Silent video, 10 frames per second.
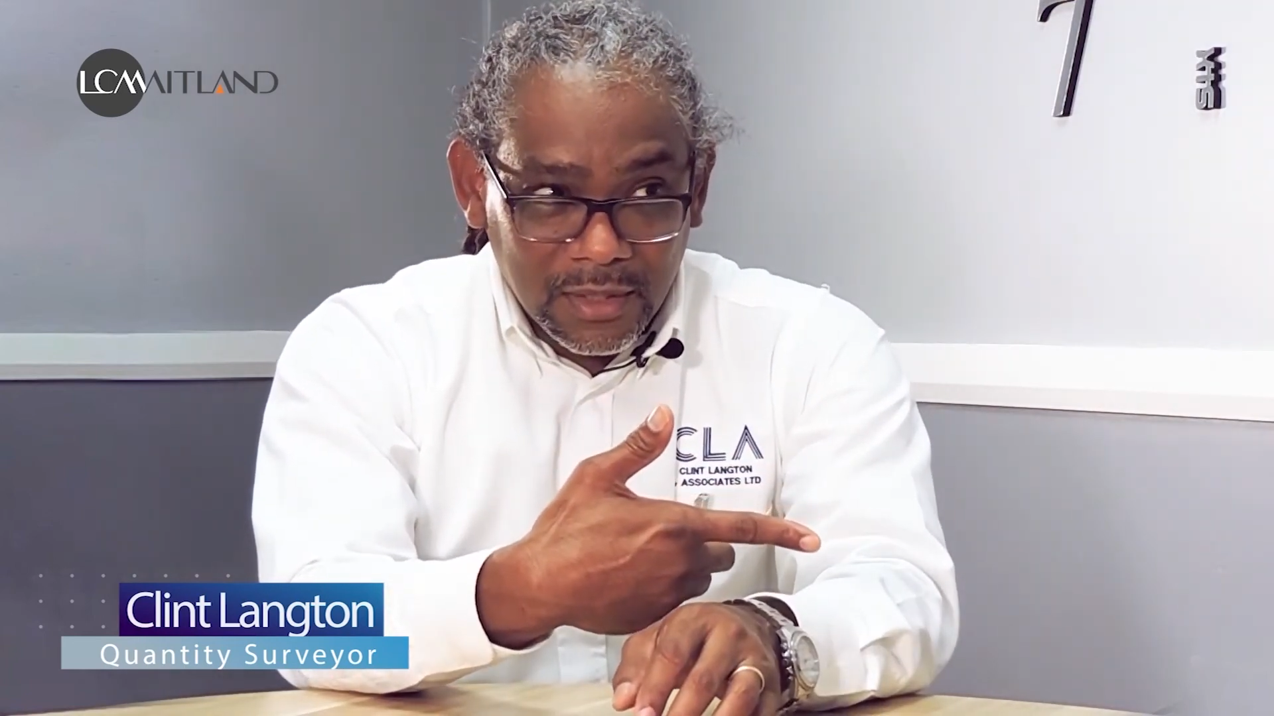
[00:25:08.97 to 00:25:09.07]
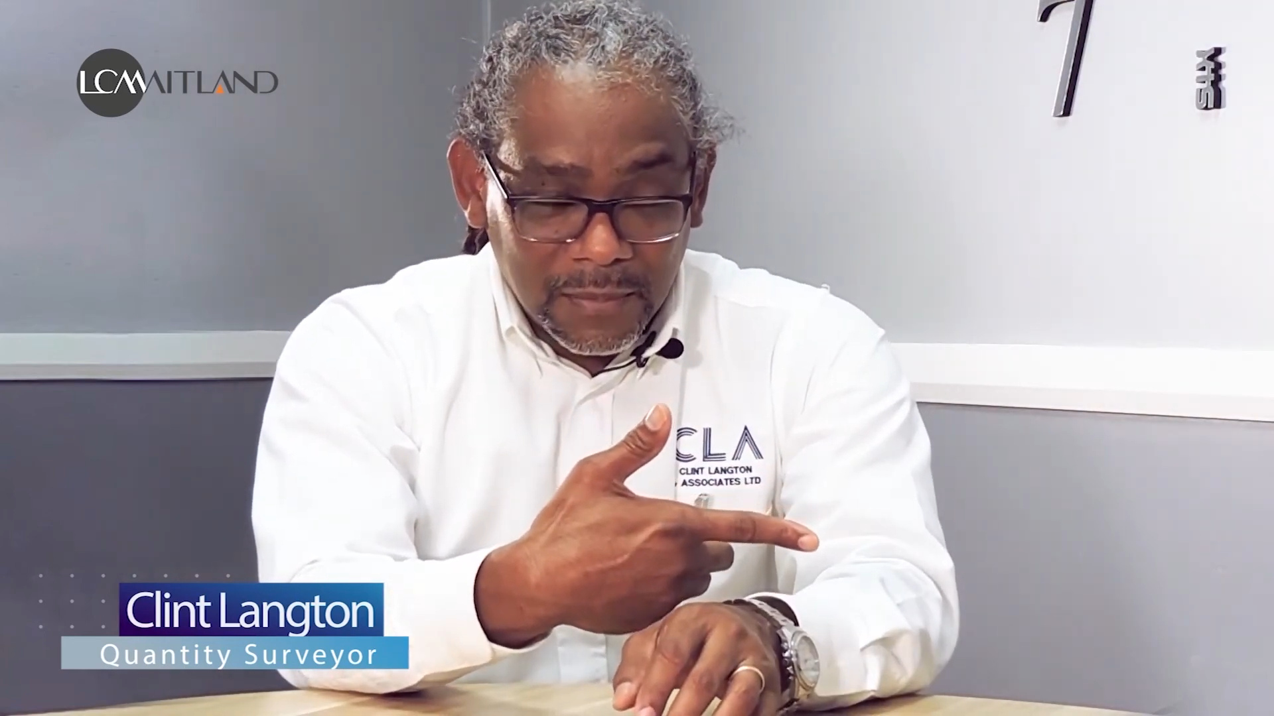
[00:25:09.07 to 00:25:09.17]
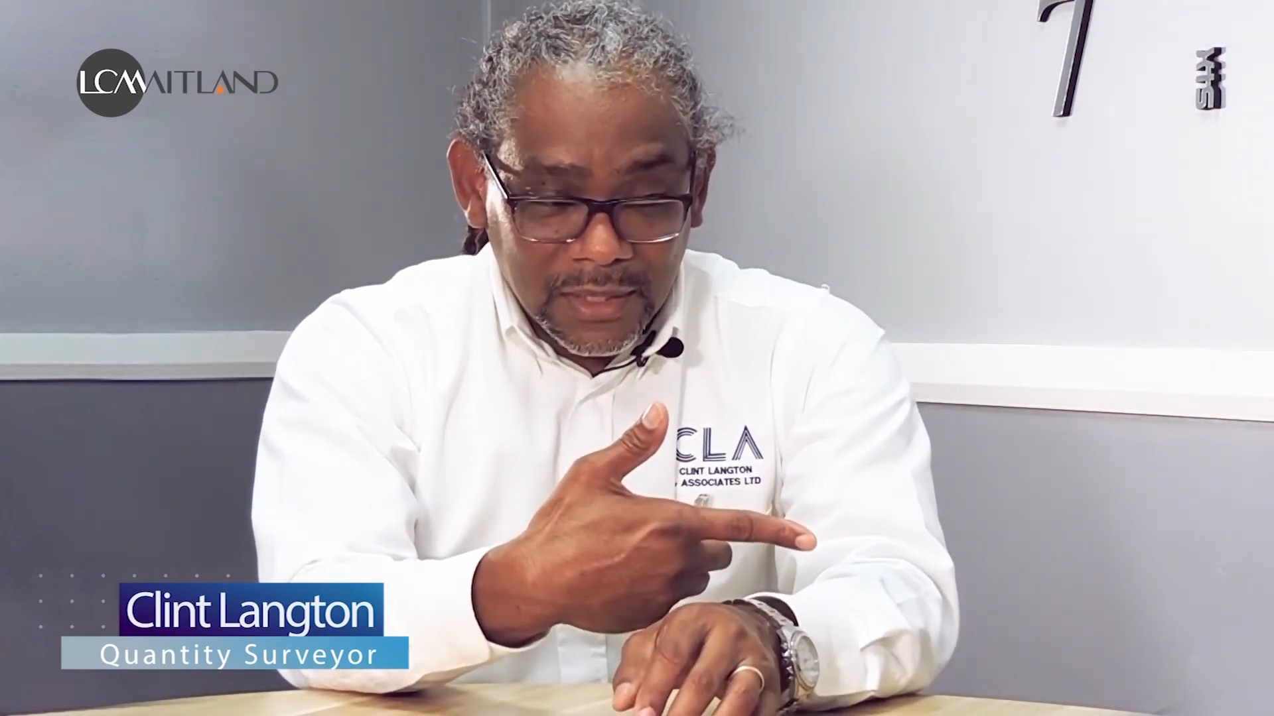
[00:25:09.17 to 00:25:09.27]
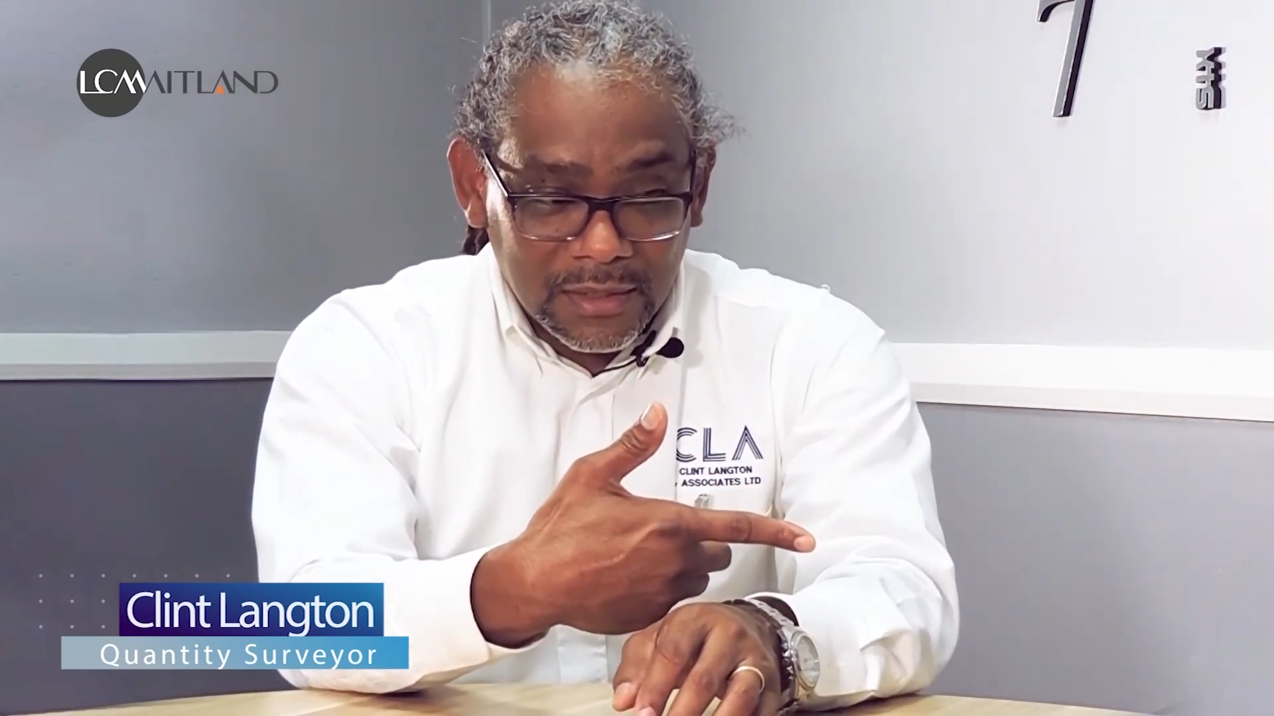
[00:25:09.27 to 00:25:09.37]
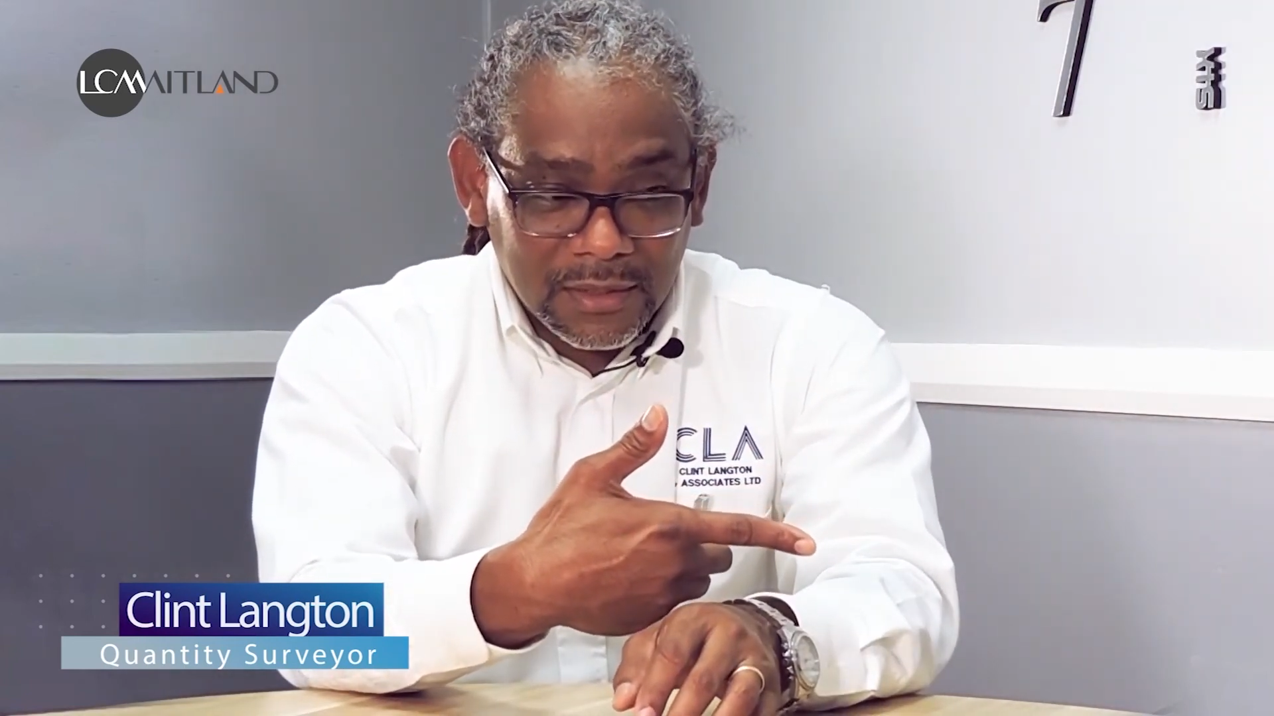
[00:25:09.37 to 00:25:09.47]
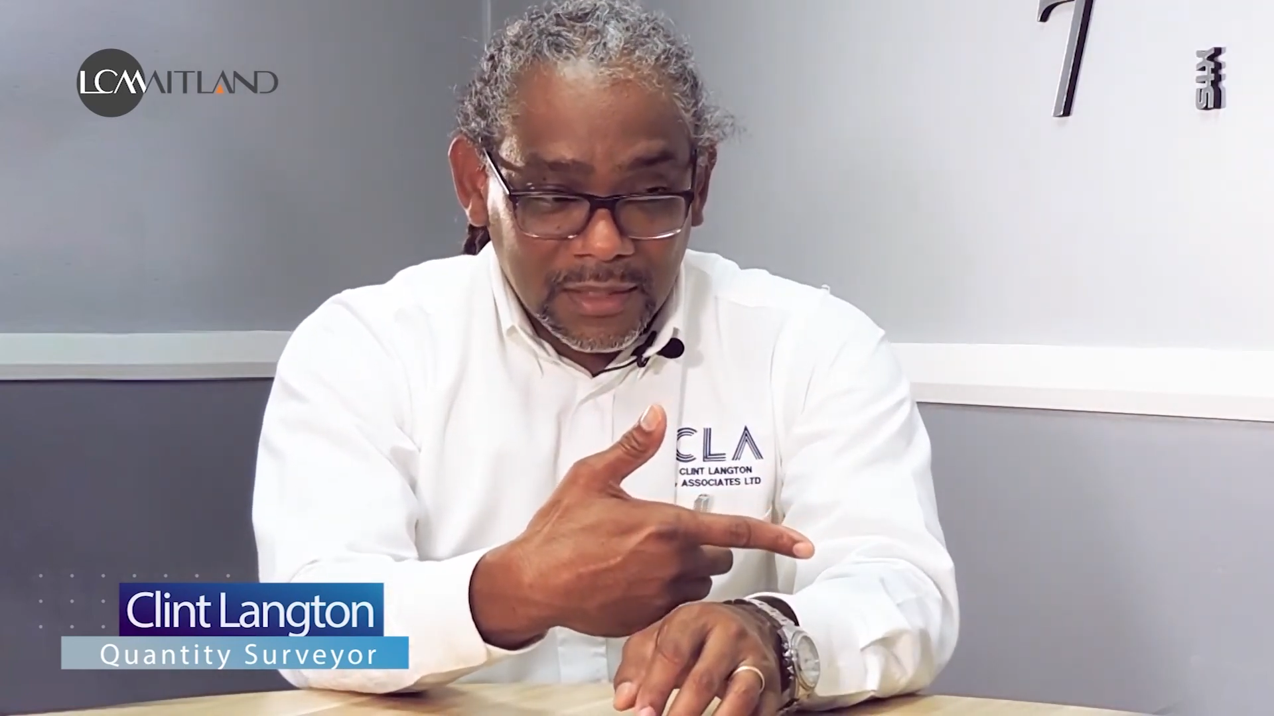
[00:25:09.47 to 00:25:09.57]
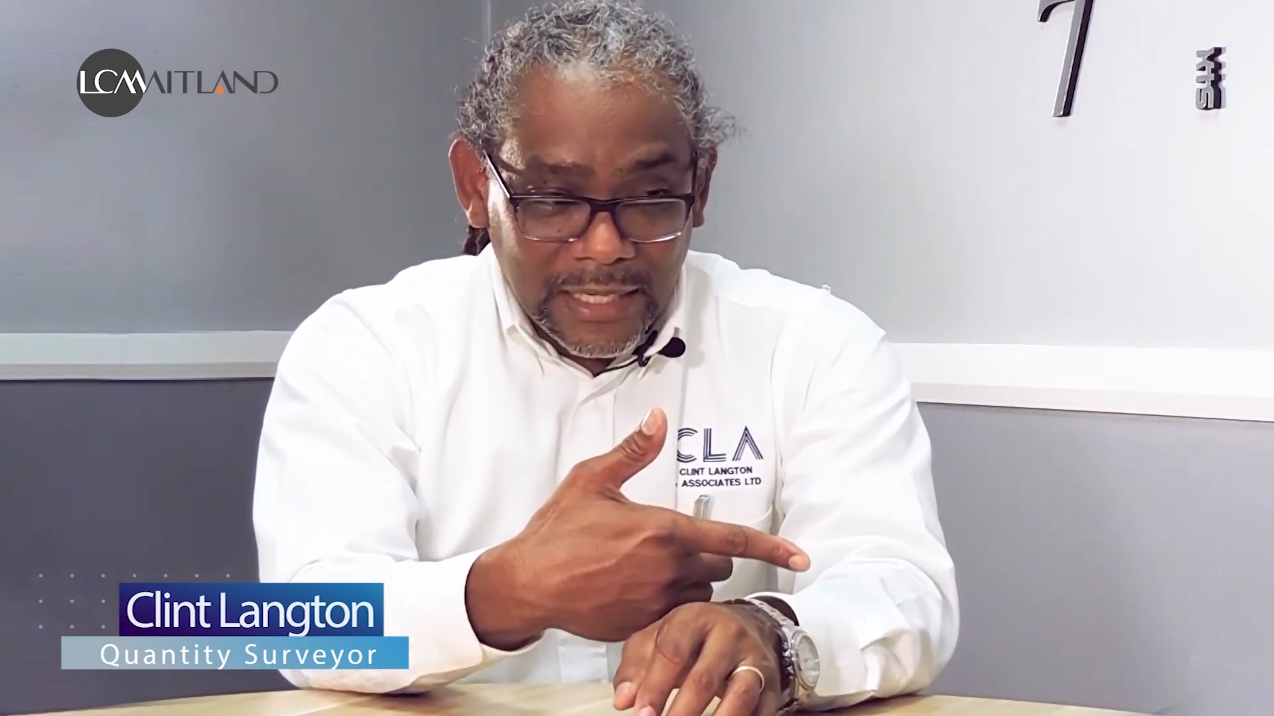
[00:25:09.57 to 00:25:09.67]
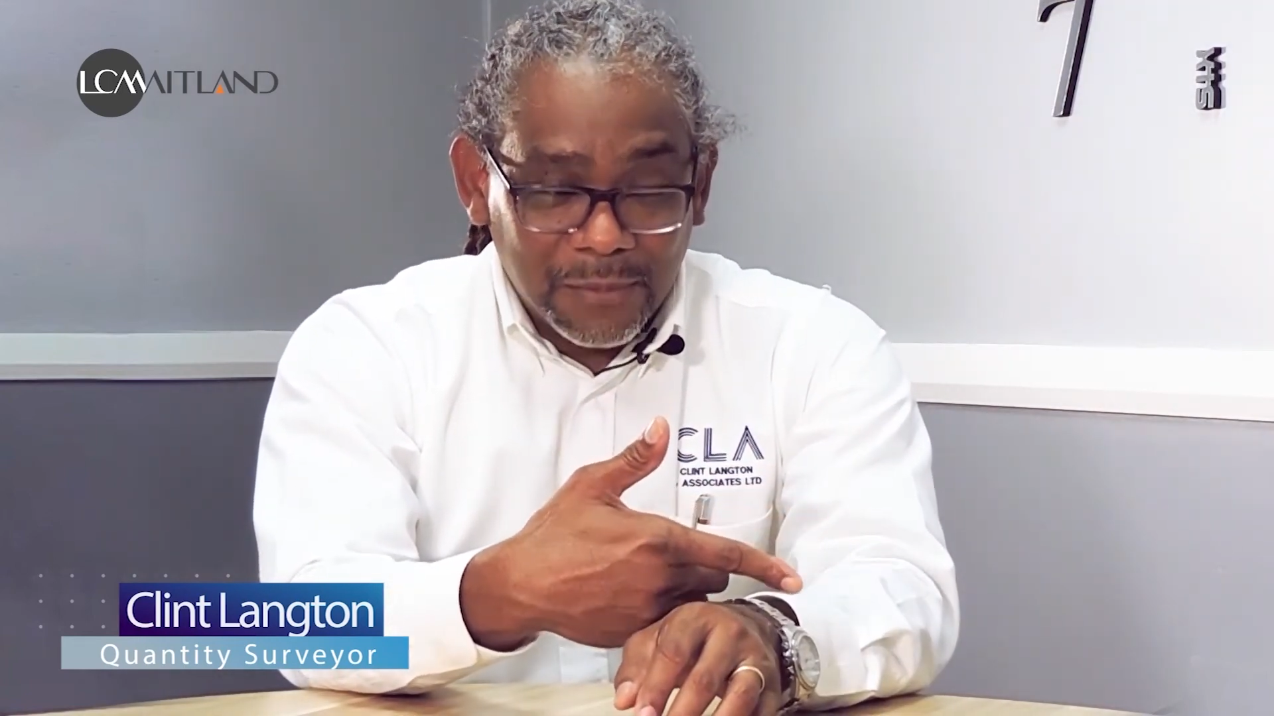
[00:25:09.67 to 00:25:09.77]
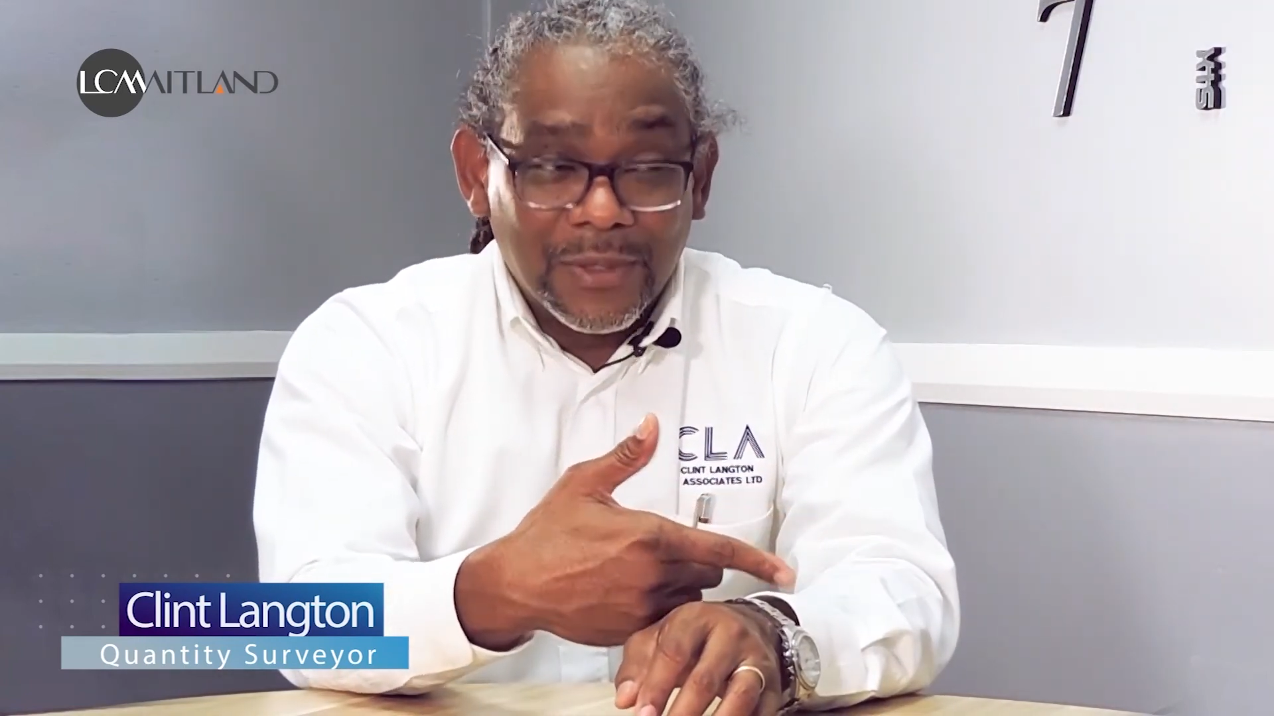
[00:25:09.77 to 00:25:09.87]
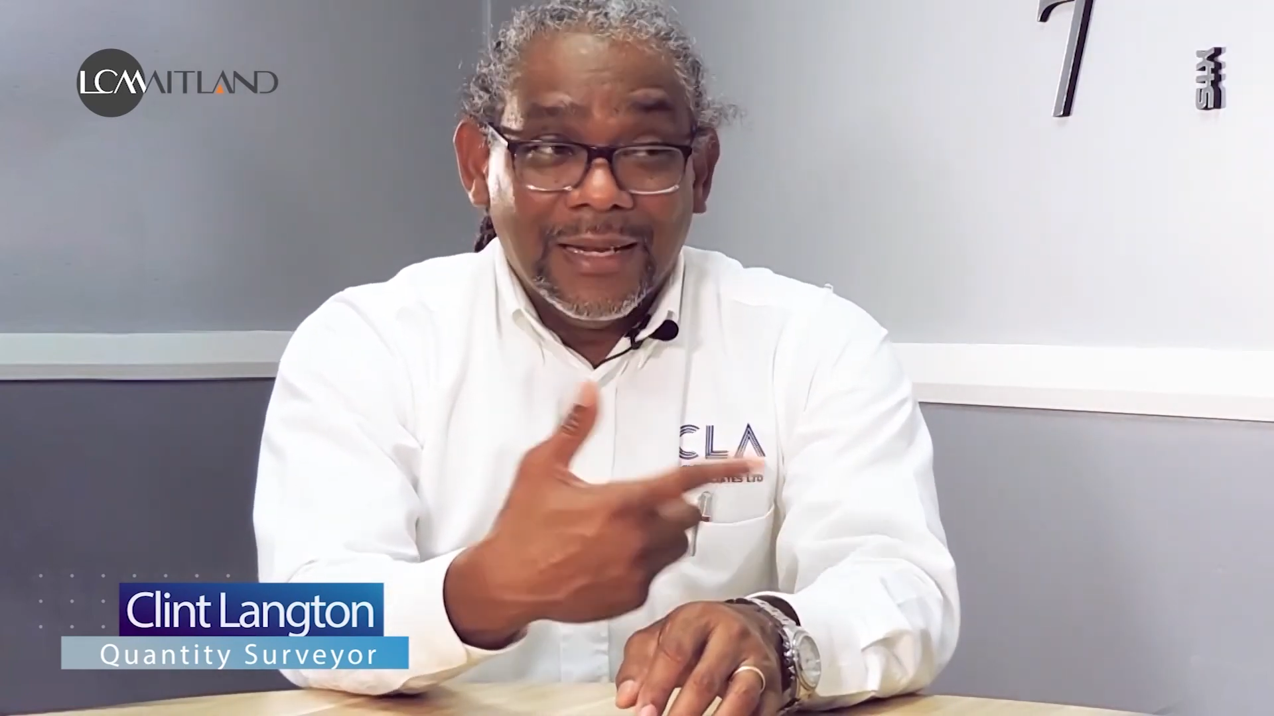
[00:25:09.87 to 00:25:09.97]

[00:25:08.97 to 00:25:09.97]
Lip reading: but it will